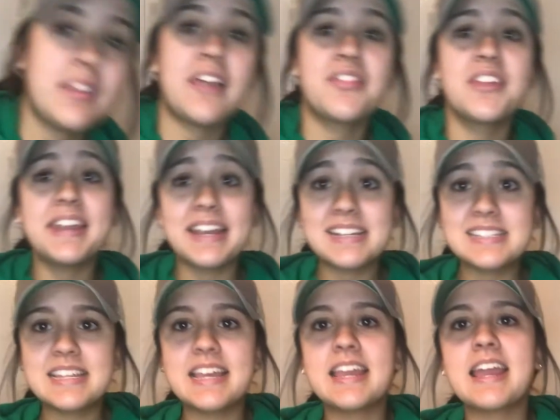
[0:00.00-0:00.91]
the next
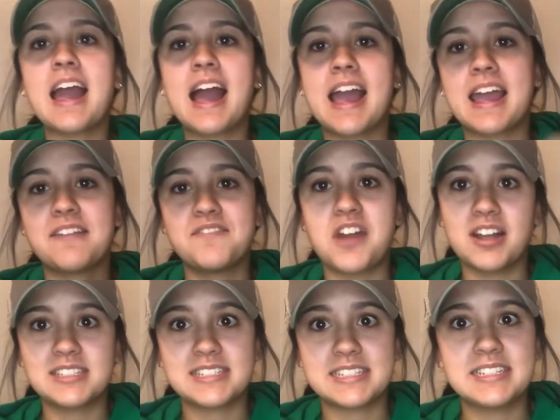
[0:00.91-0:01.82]
thing, I have
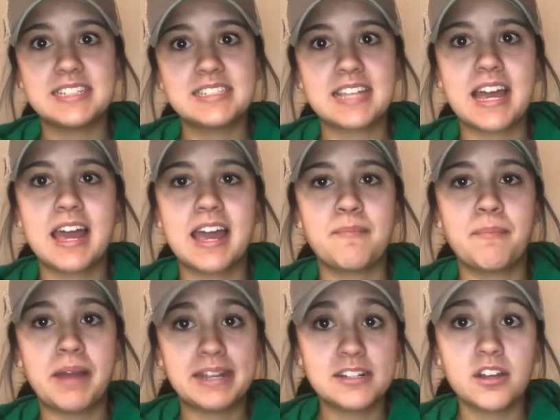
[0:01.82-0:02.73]
not seen this at
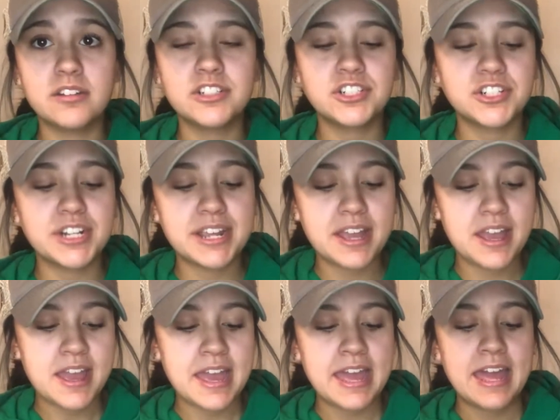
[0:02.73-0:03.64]
my Dollar Tree,
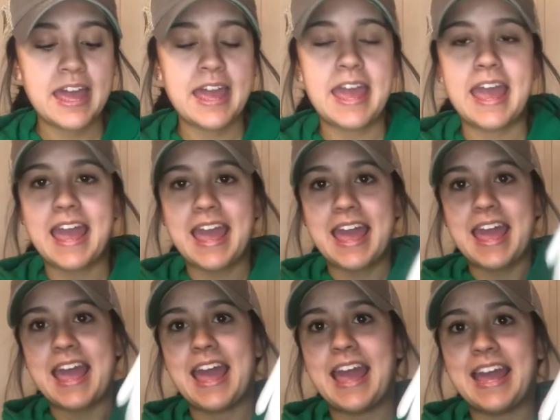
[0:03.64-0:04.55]

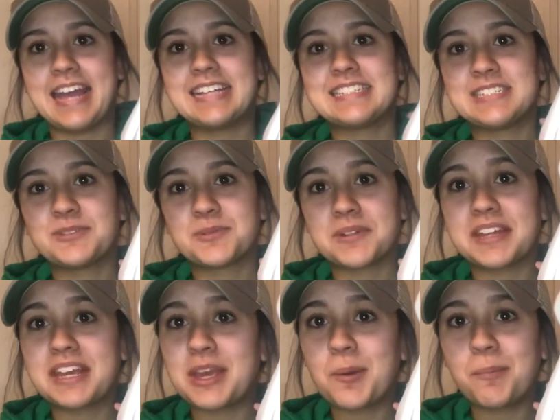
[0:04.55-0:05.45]
is these really
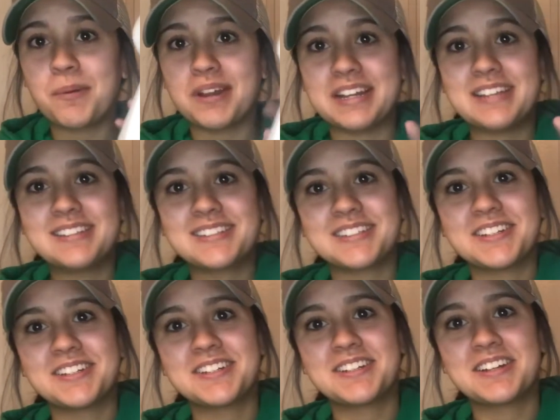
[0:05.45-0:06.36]
cute bunnies.
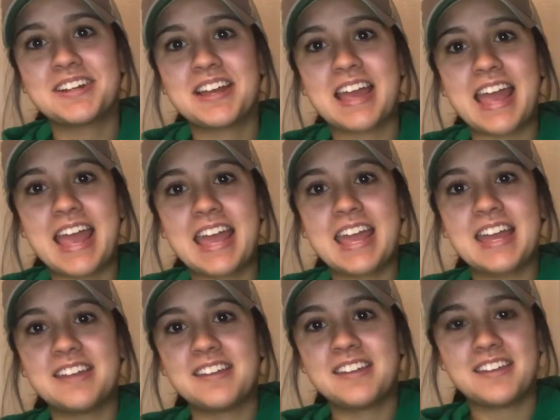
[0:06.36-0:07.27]

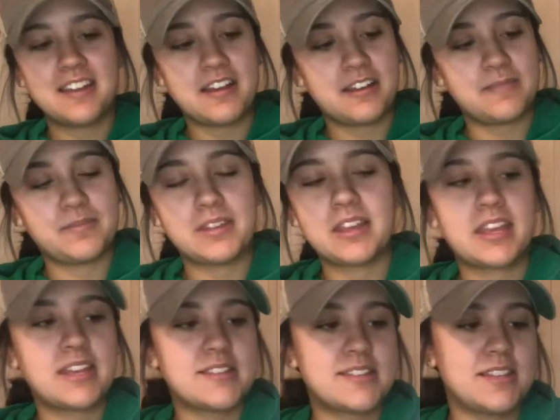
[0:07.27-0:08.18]
And I
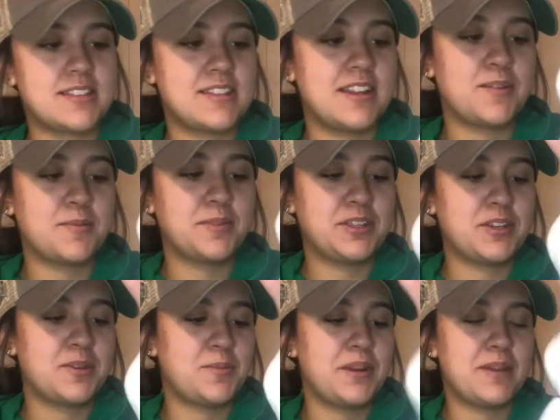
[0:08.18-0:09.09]
guess that's not a really
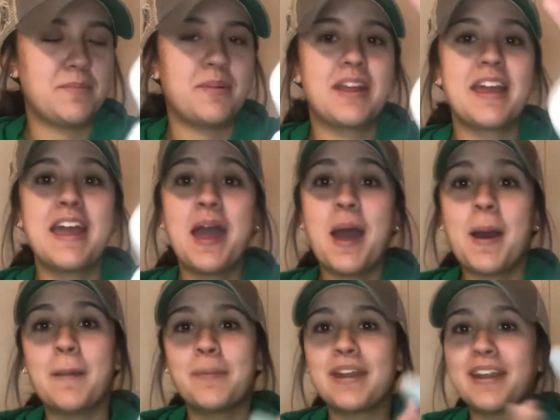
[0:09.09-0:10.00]
good way to put it.
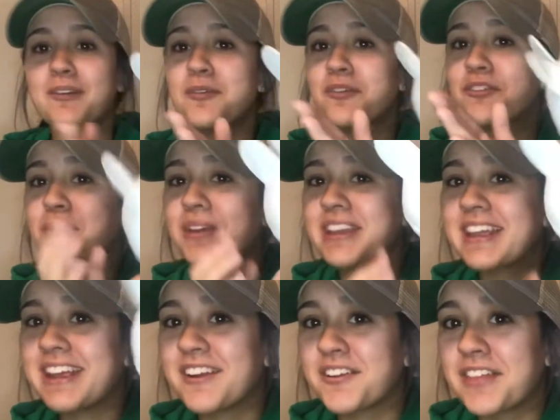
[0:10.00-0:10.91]
But I don't know if you can
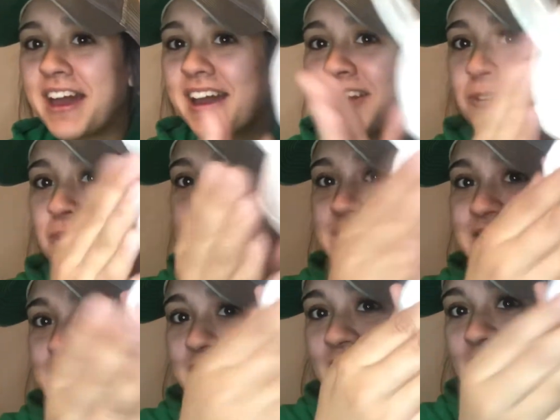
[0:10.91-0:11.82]
hear that or see
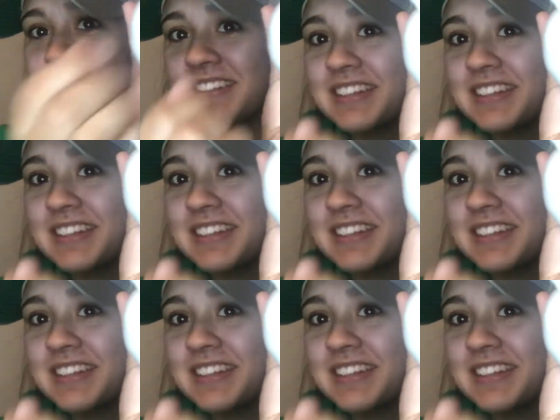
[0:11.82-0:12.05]
that.